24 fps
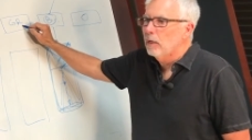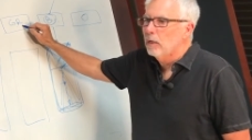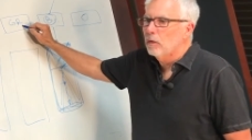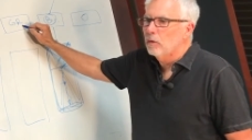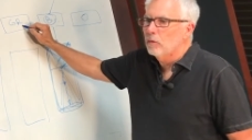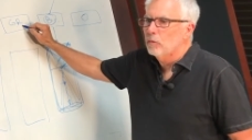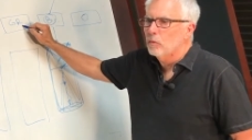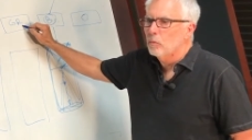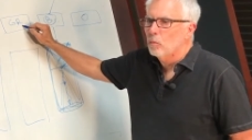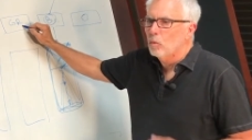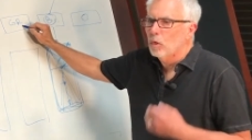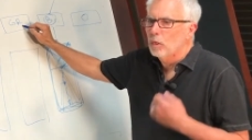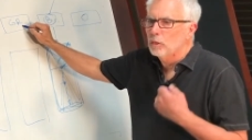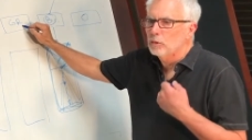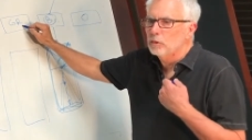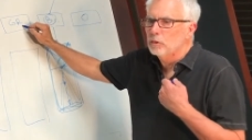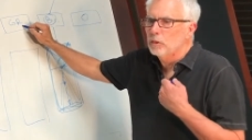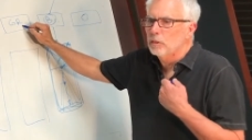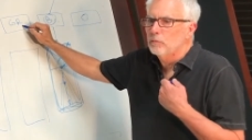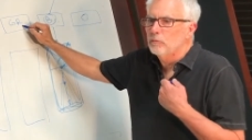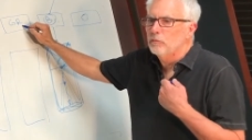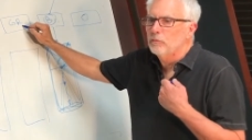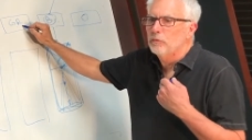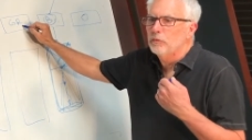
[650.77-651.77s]
are the ones
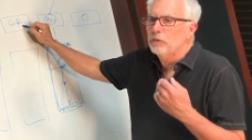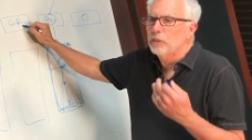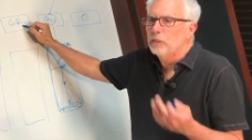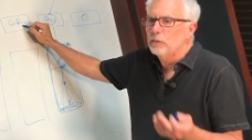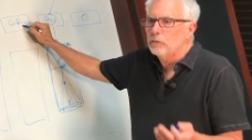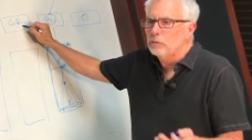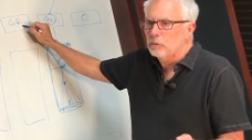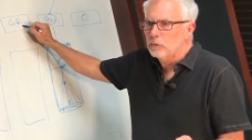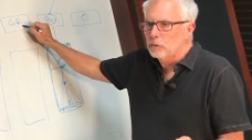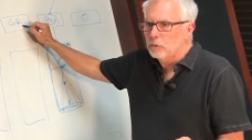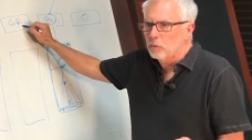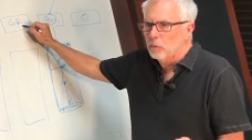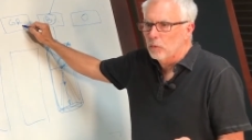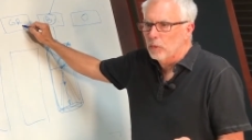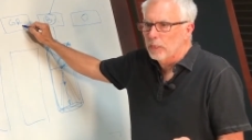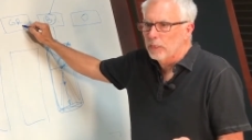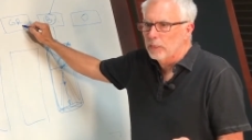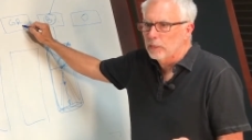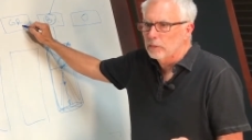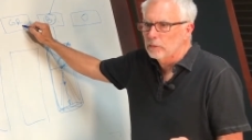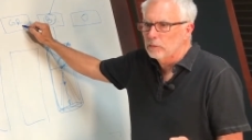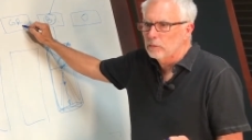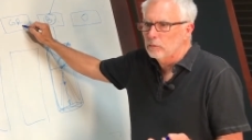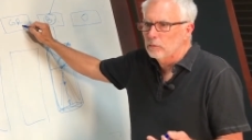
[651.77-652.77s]
that feel the
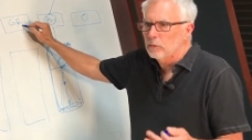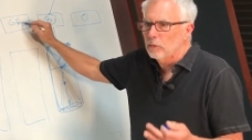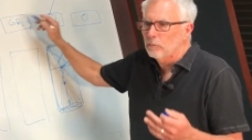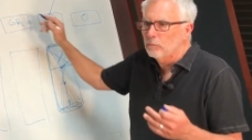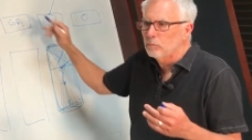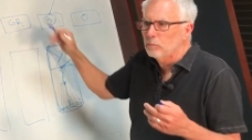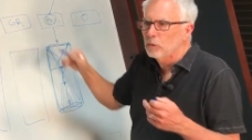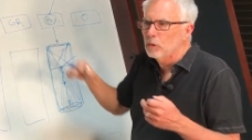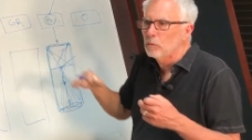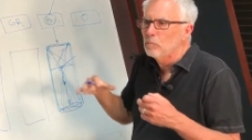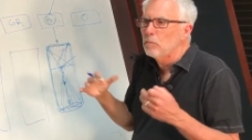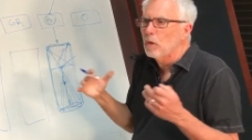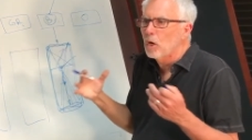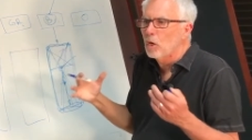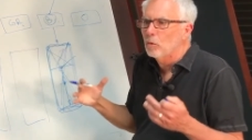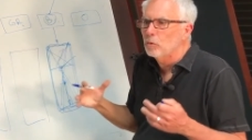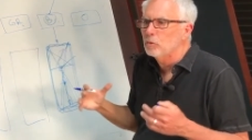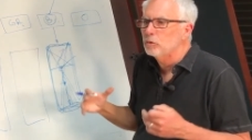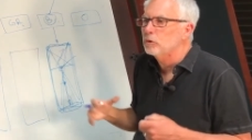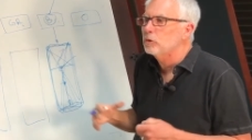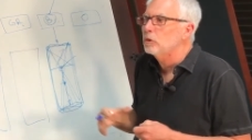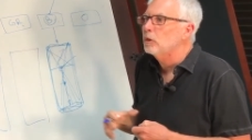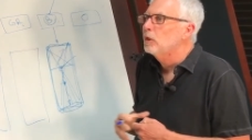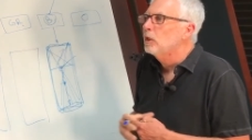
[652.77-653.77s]
greatest, the, the
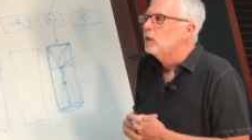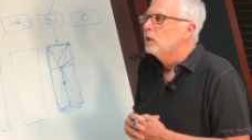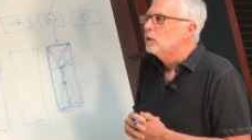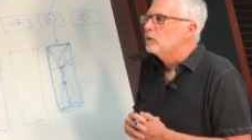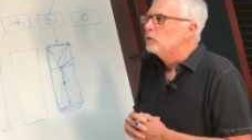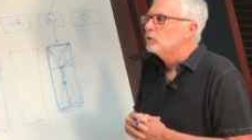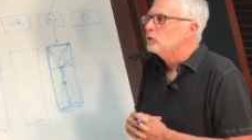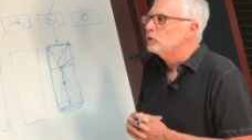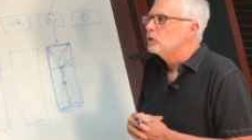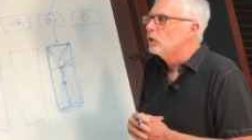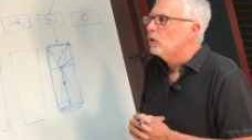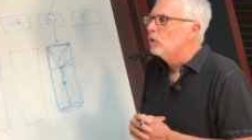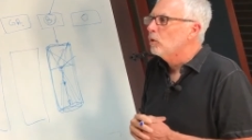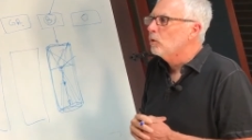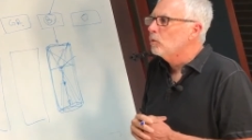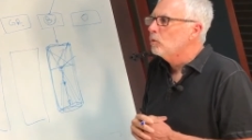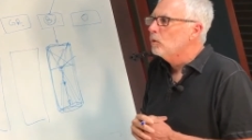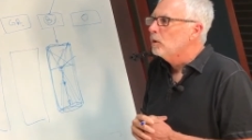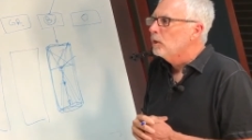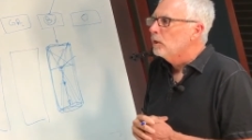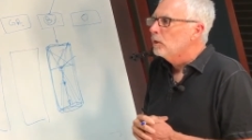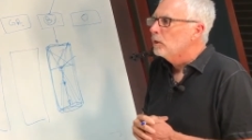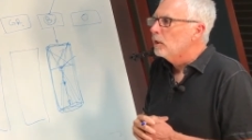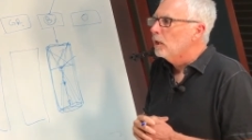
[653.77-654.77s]
most. So
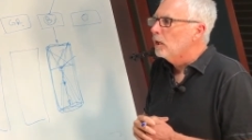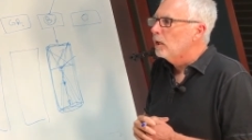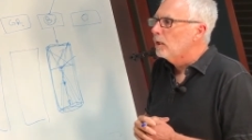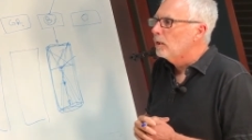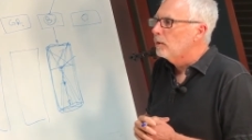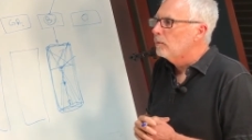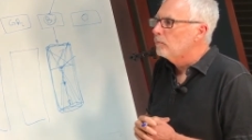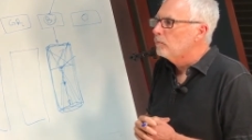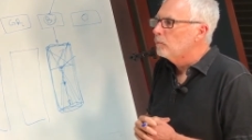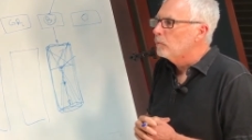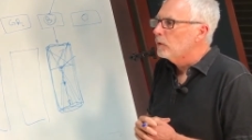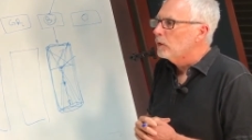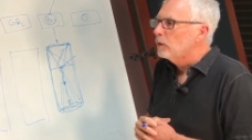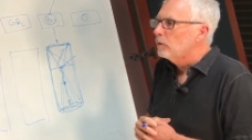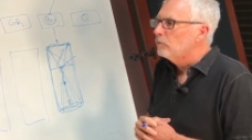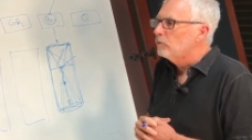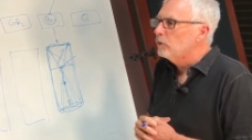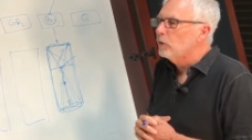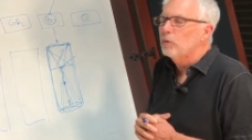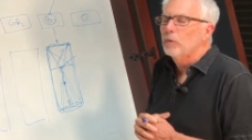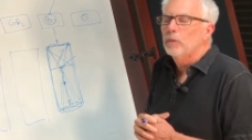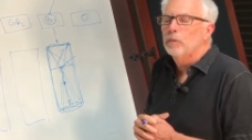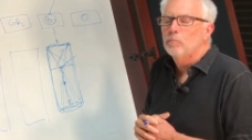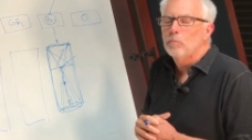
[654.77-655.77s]
um,
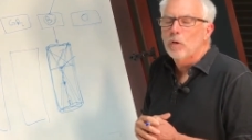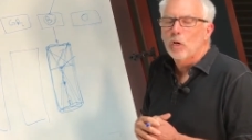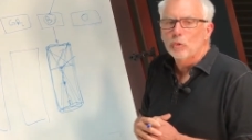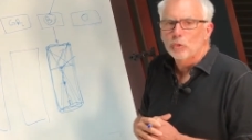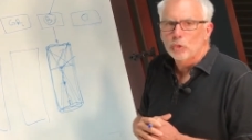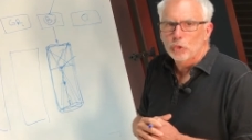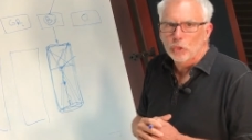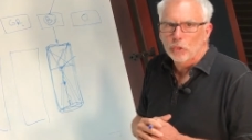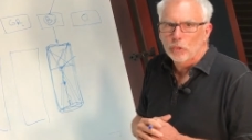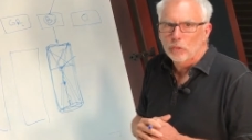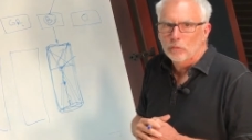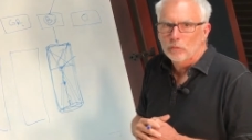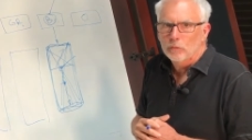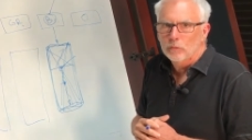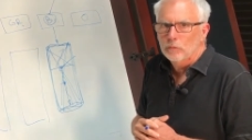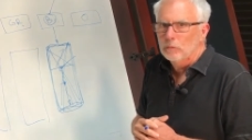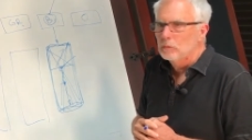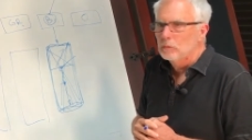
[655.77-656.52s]
very emotional.